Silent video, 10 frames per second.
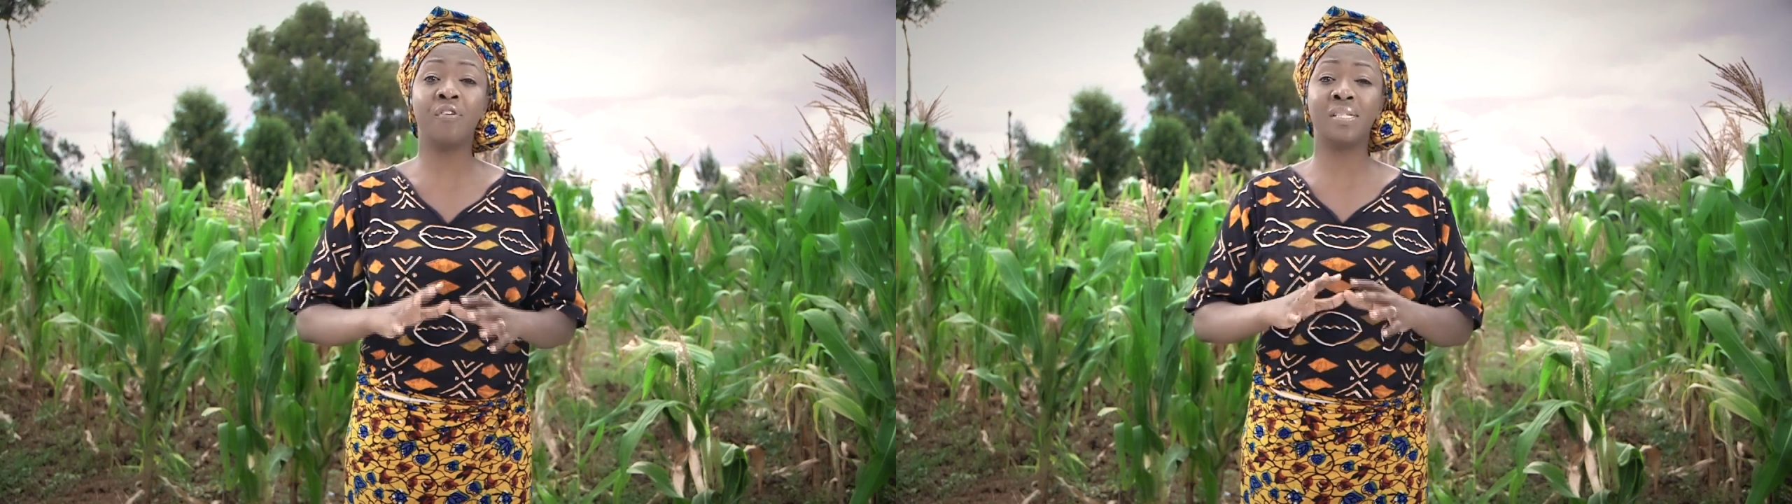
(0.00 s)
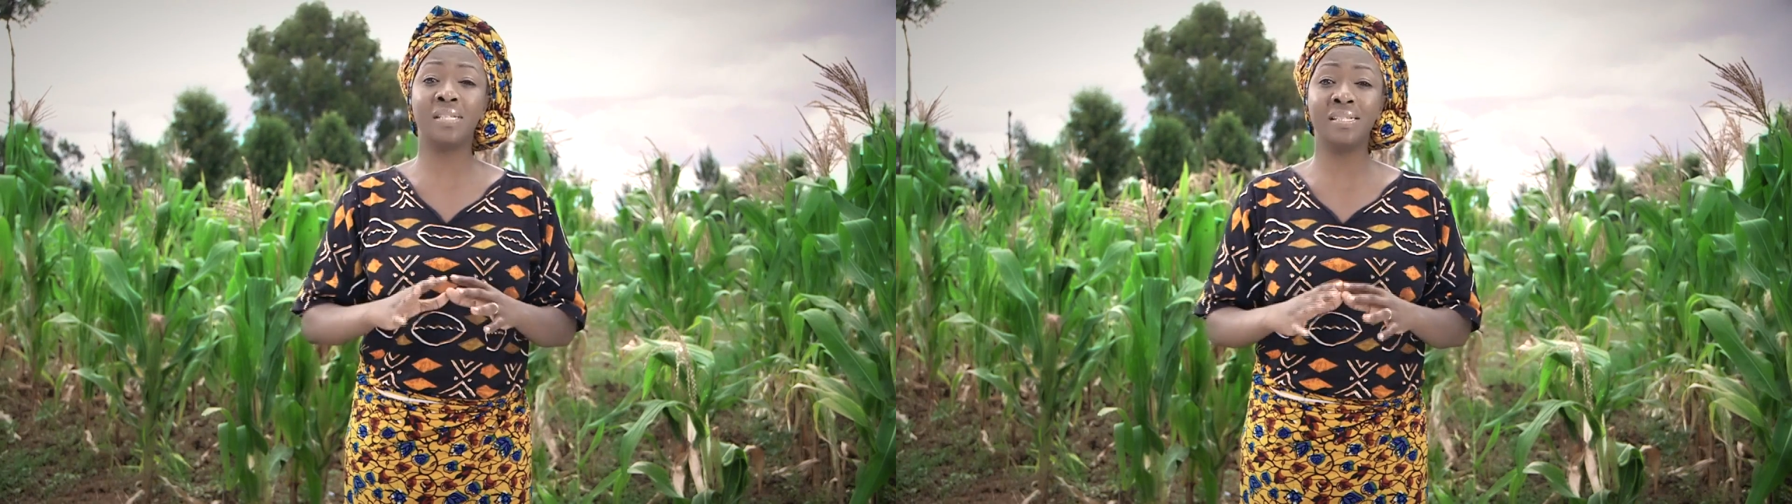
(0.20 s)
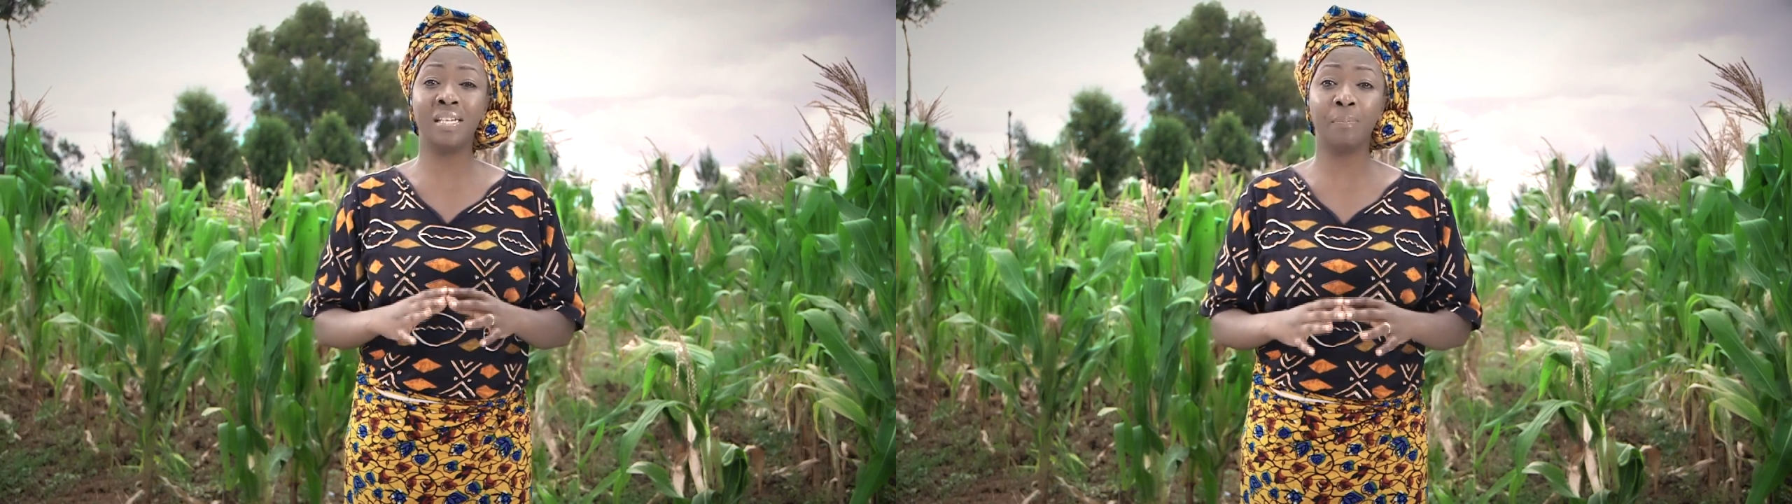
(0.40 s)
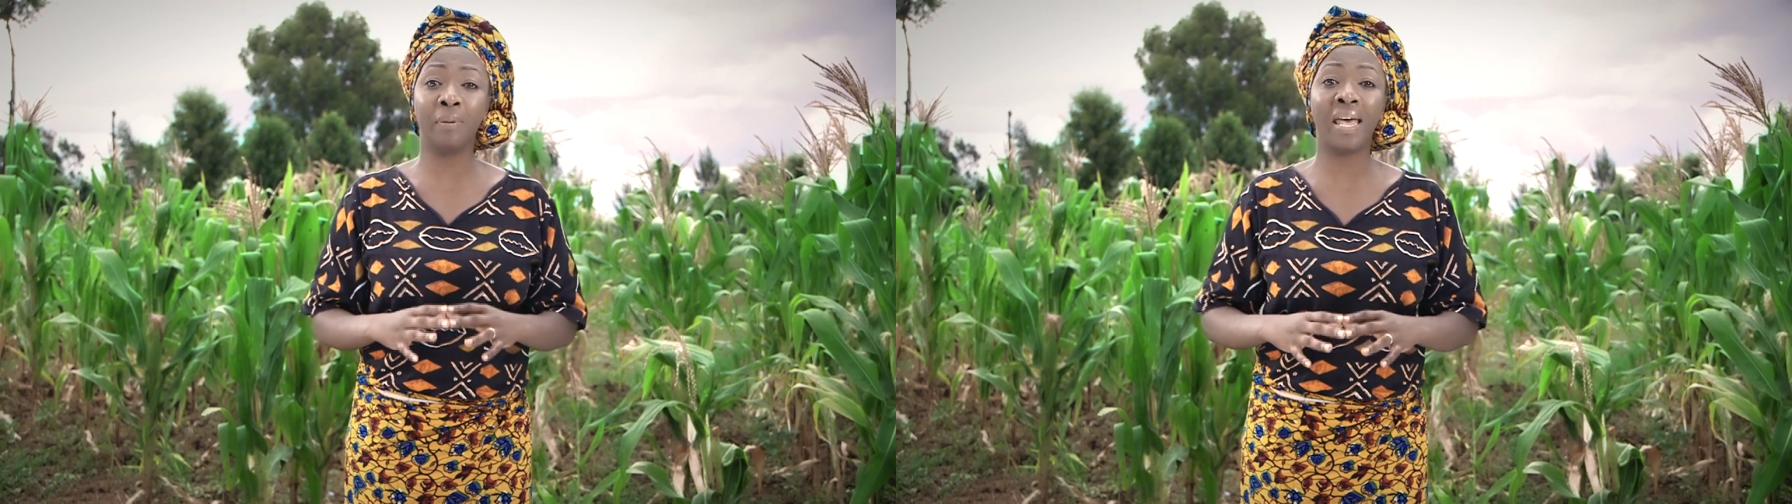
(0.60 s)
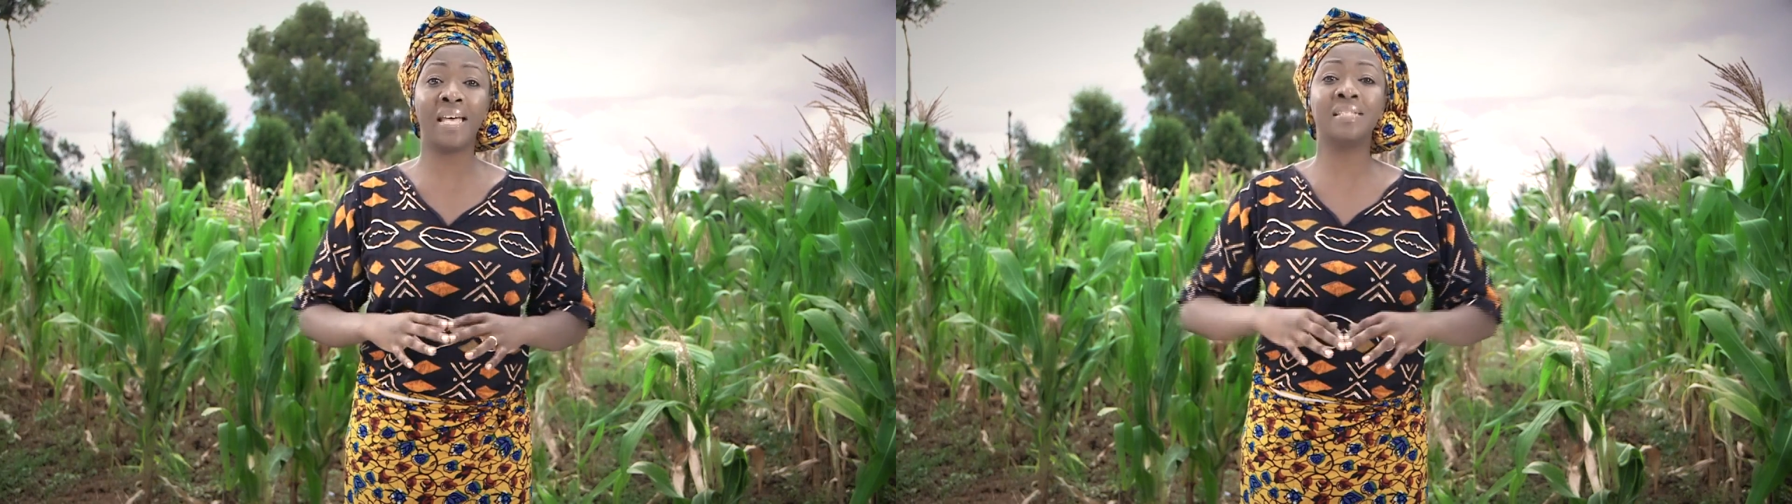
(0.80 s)
resistant
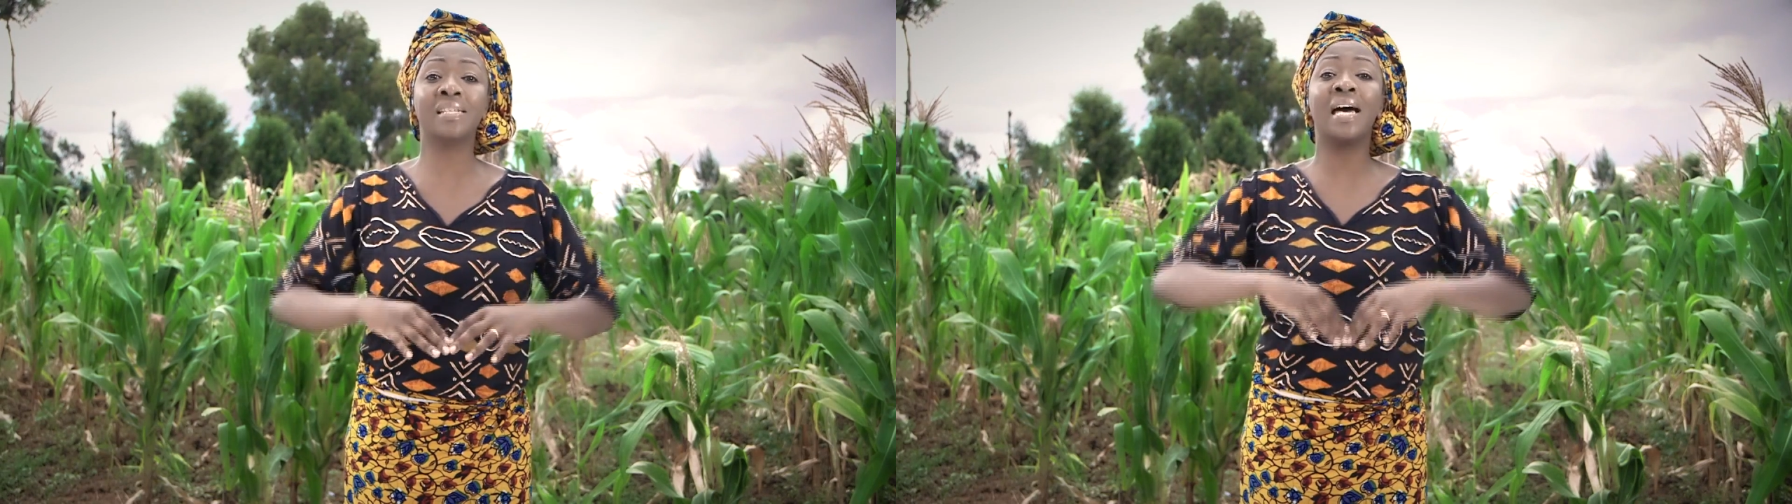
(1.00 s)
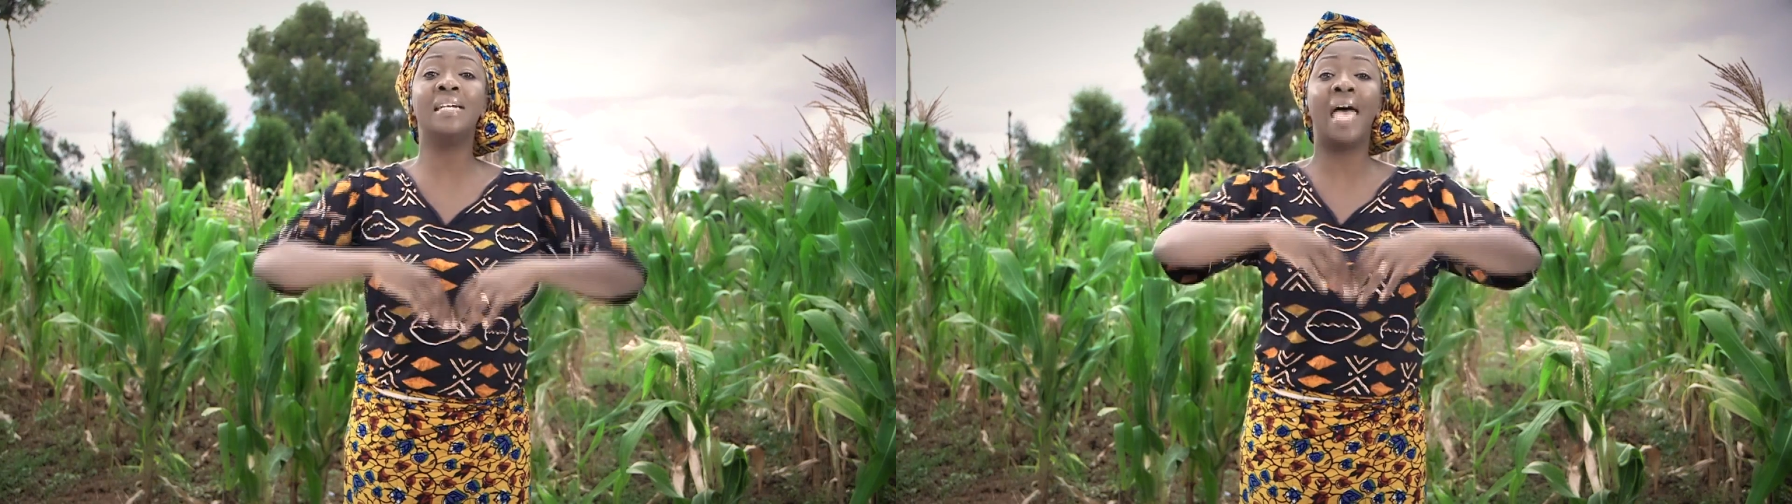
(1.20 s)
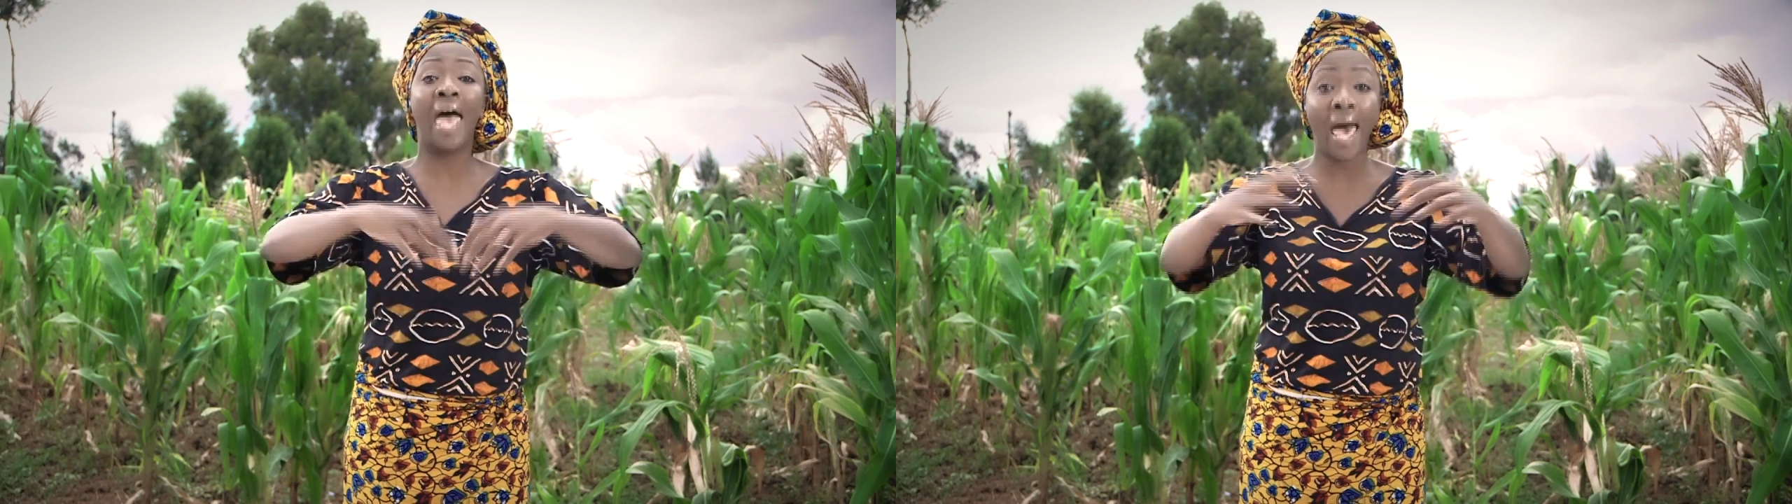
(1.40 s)
plants can